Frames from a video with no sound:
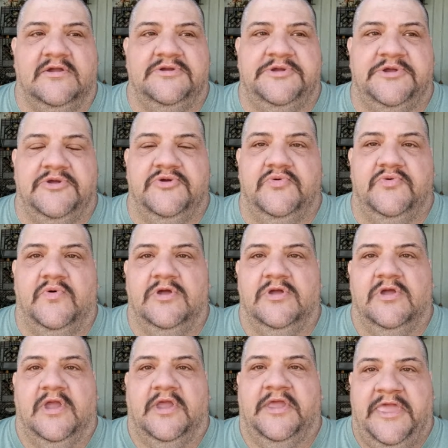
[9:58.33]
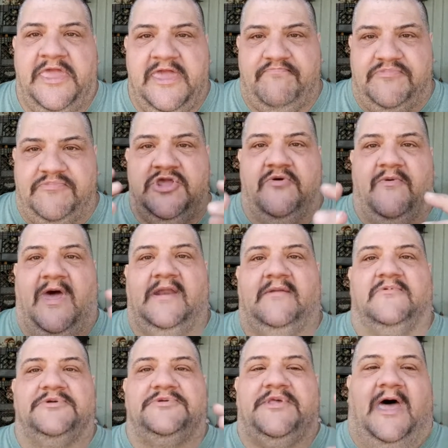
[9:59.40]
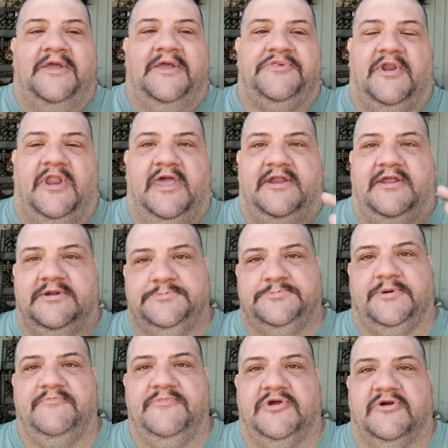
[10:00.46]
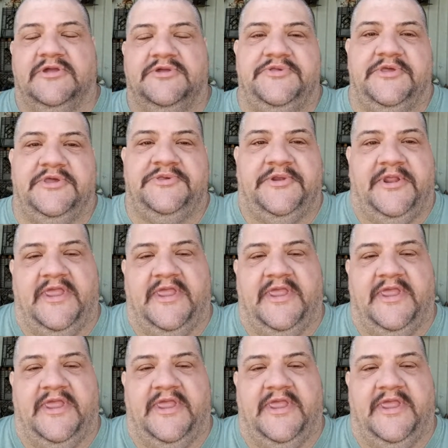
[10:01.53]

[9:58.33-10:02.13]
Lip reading: to Keep new animals isolated from your existing